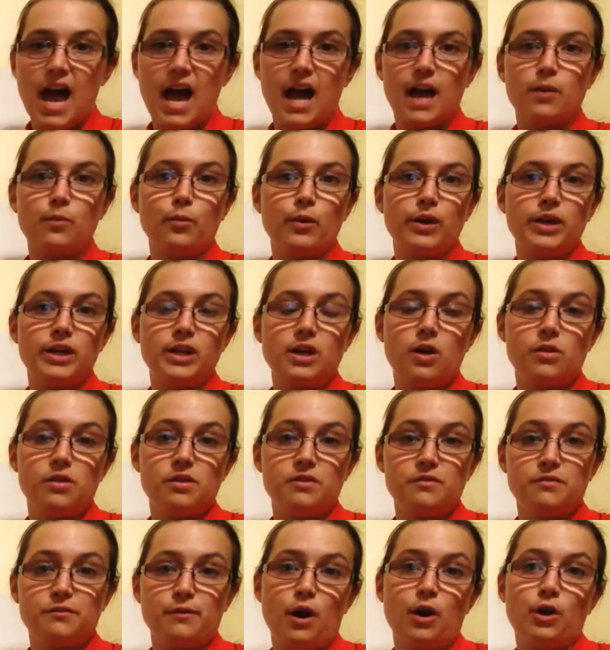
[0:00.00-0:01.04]
and we know
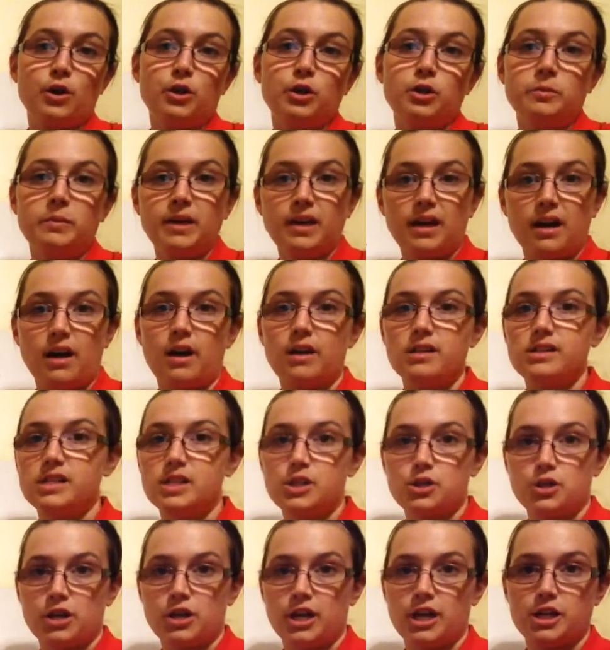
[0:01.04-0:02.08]
the volume and
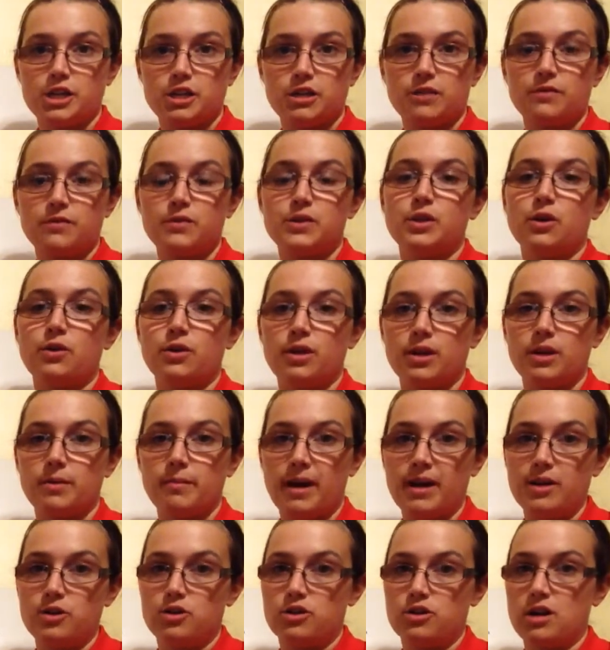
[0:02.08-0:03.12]
concentration of sodium
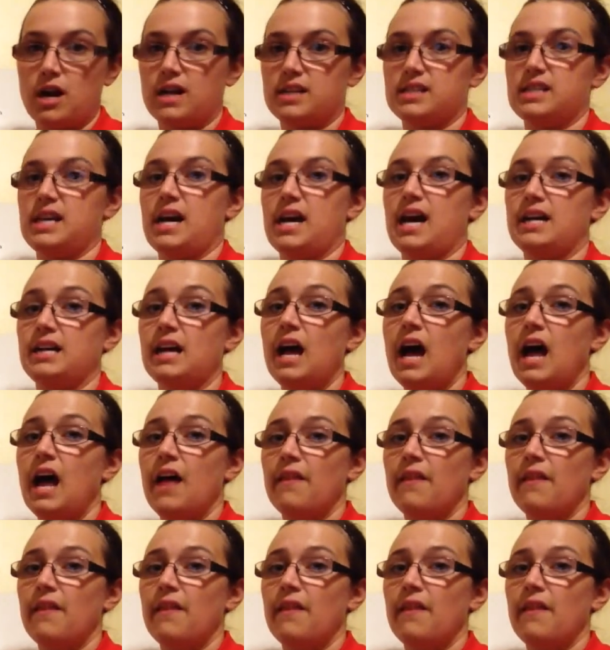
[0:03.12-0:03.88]
hydroxide